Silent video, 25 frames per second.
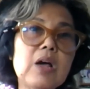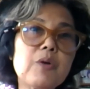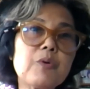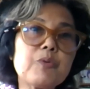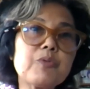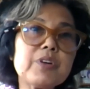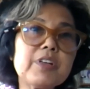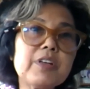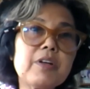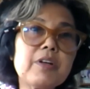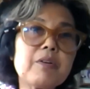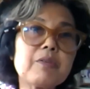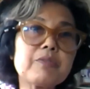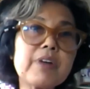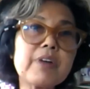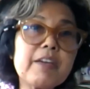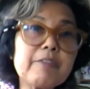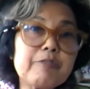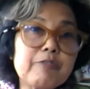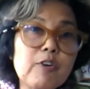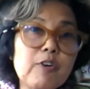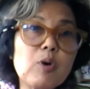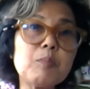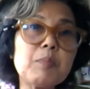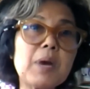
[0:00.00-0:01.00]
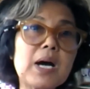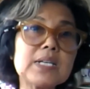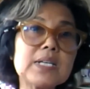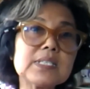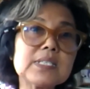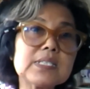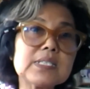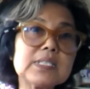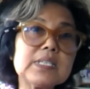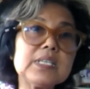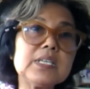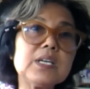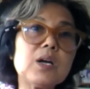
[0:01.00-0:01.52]

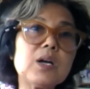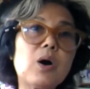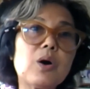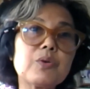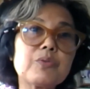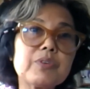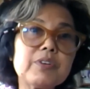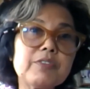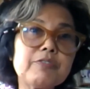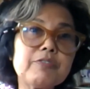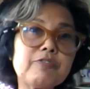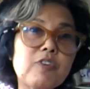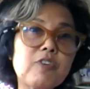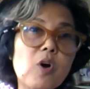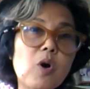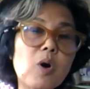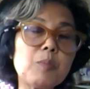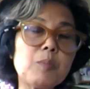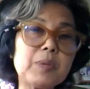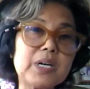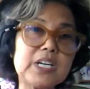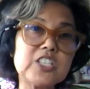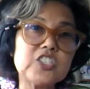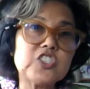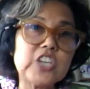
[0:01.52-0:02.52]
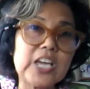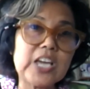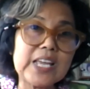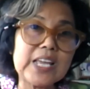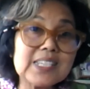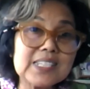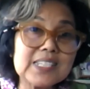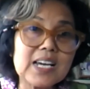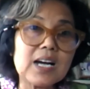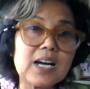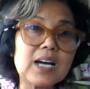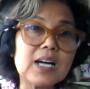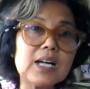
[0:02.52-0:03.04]
reformasi or reform
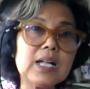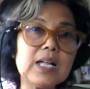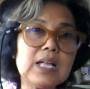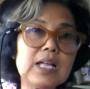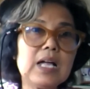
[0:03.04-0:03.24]
agenda.